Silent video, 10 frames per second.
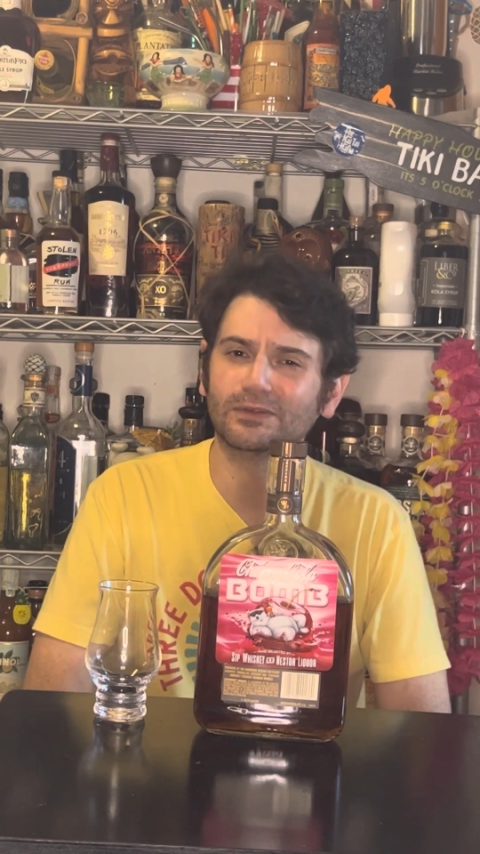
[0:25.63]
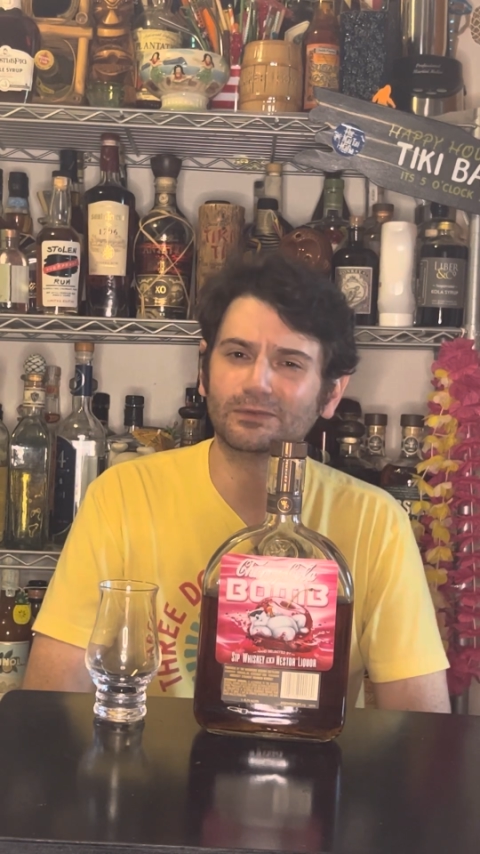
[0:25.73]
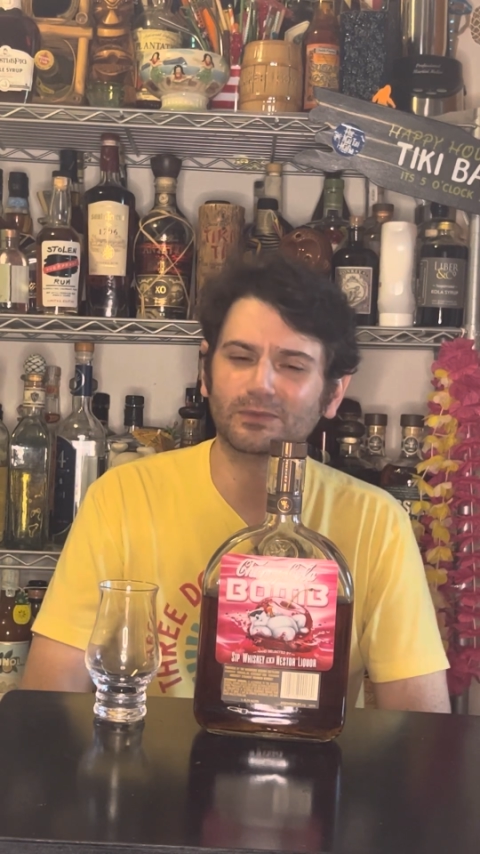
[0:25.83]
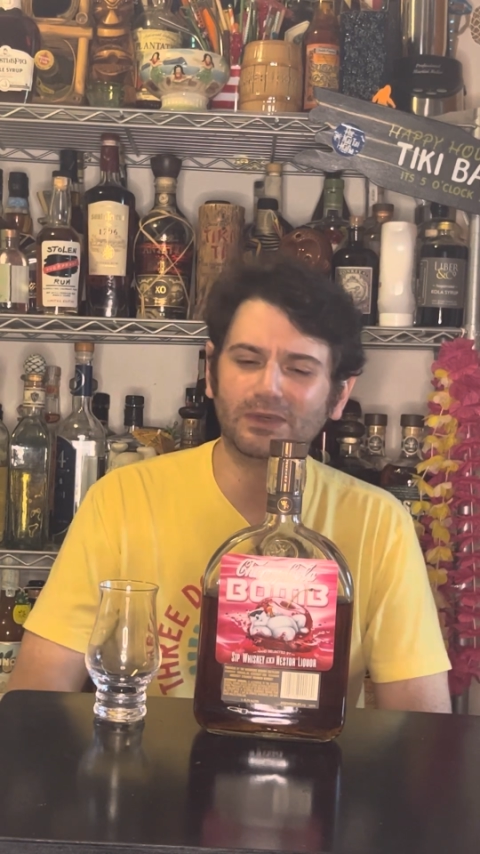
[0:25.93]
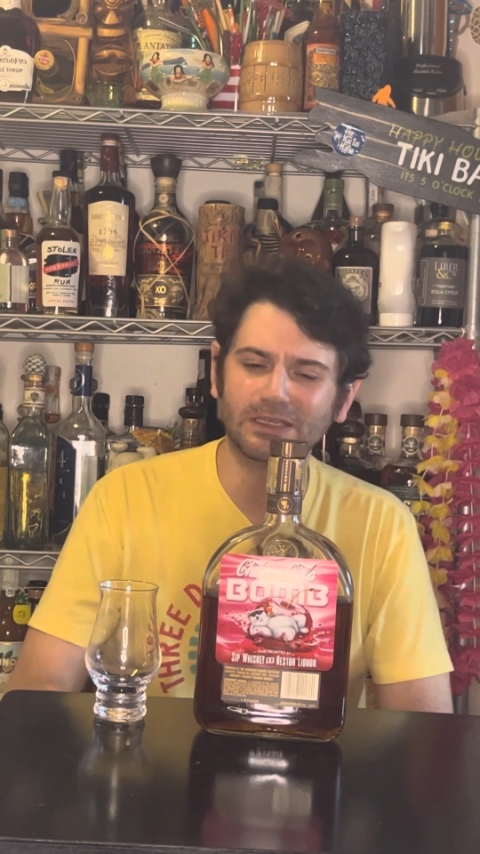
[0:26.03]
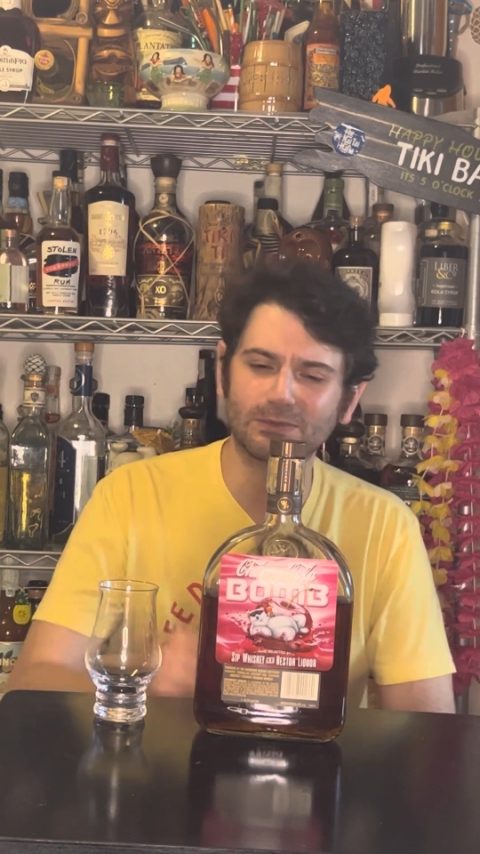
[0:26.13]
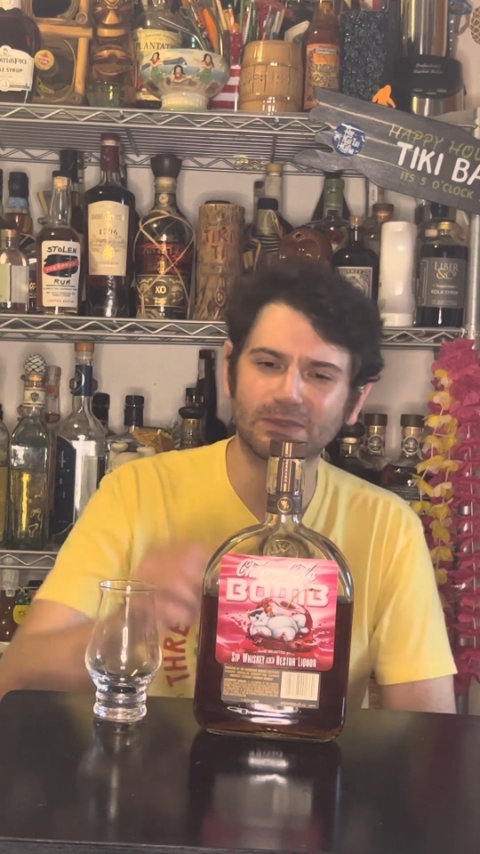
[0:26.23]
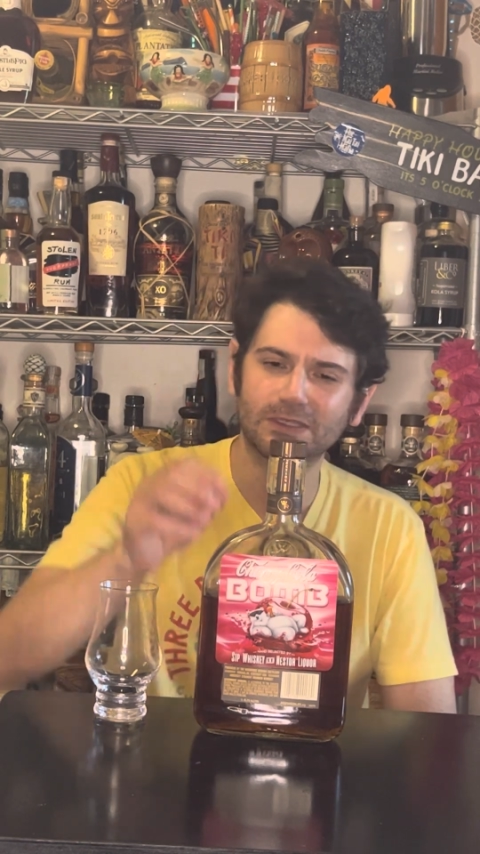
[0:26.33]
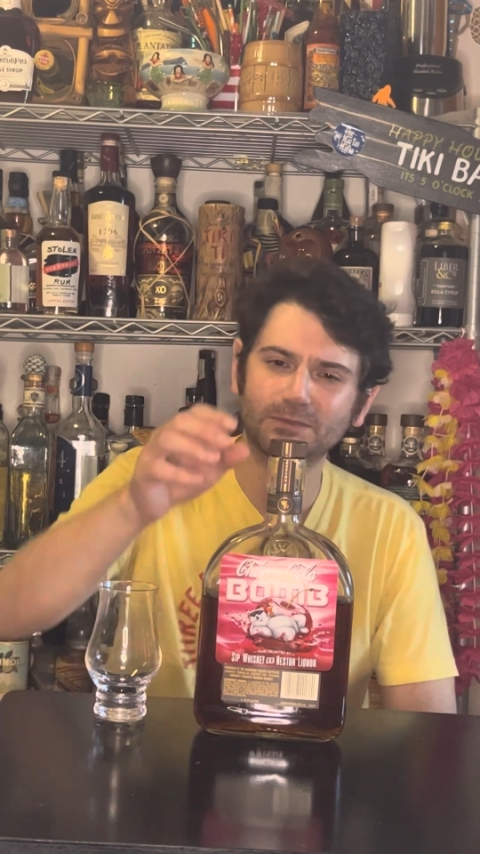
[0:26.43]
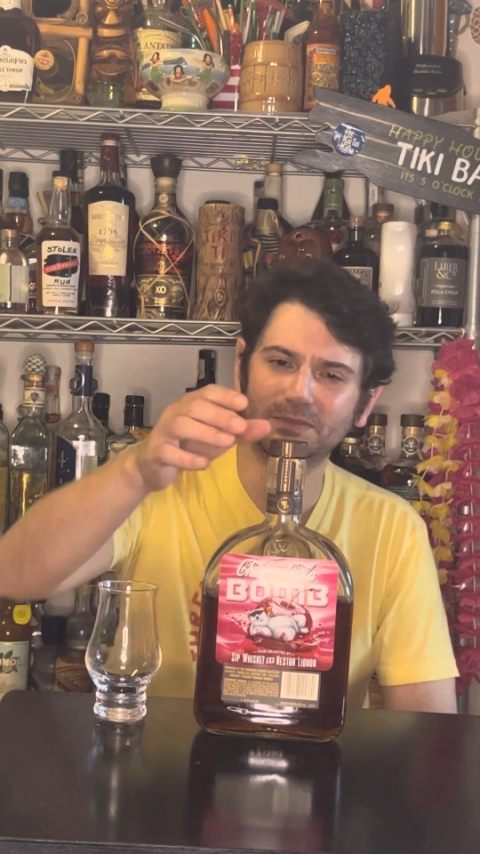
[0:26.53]
different ways with
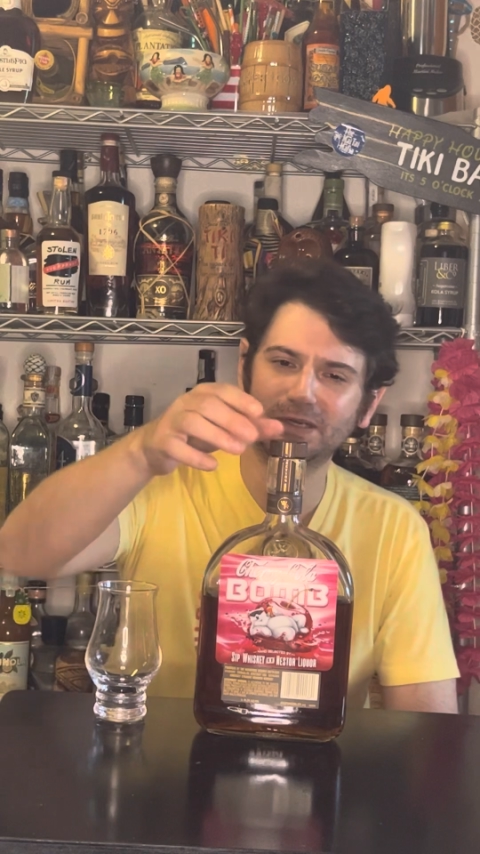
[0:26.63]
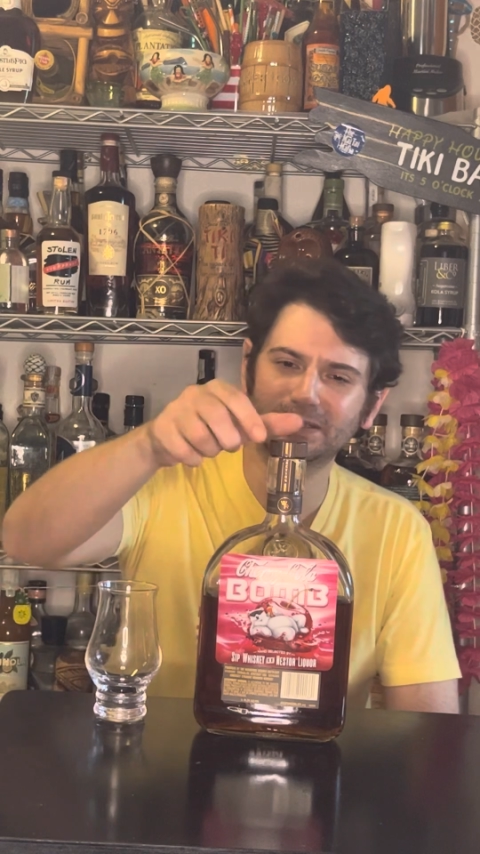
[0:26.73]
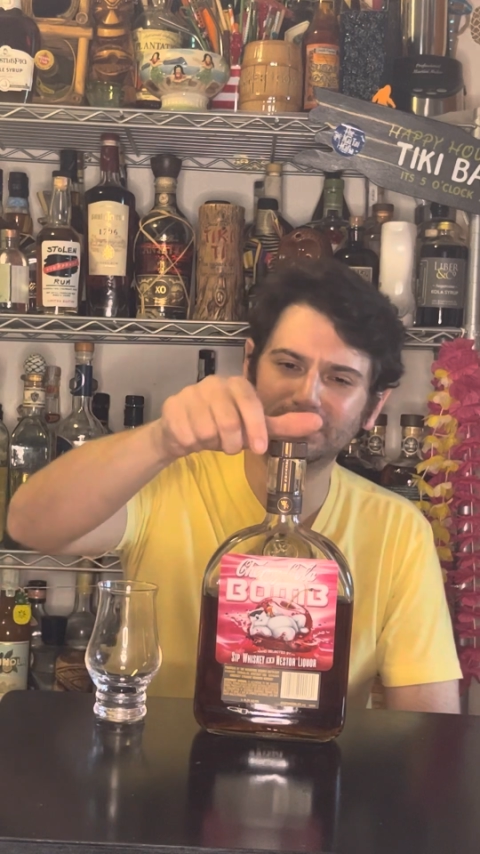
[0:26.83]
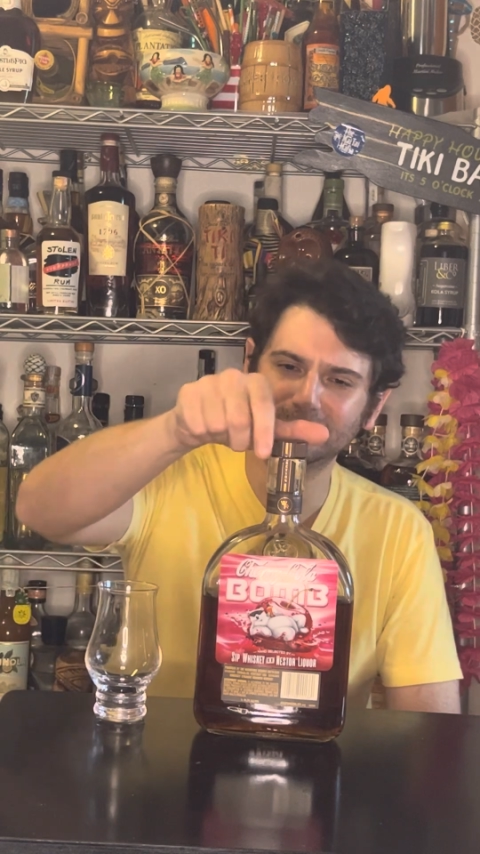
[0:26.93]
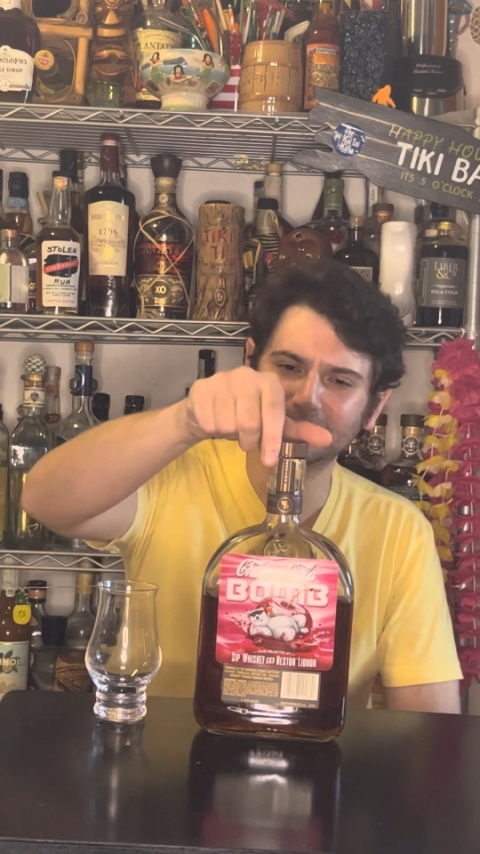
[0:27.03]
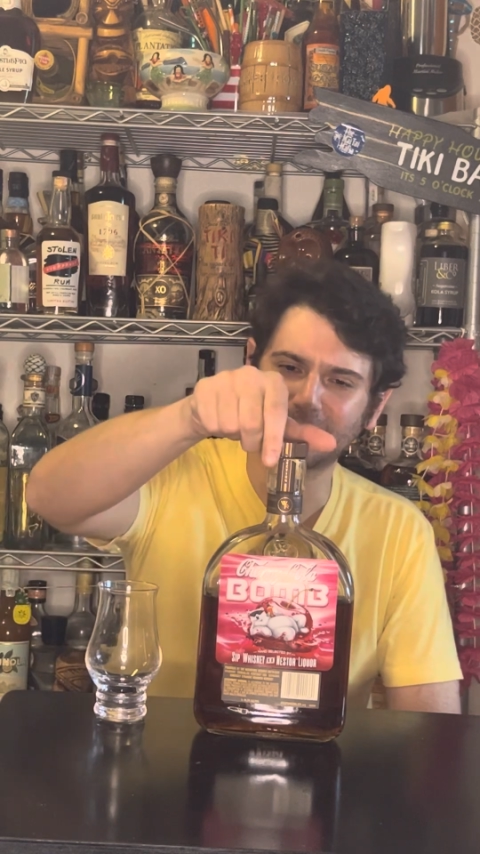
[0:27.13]
this bottle,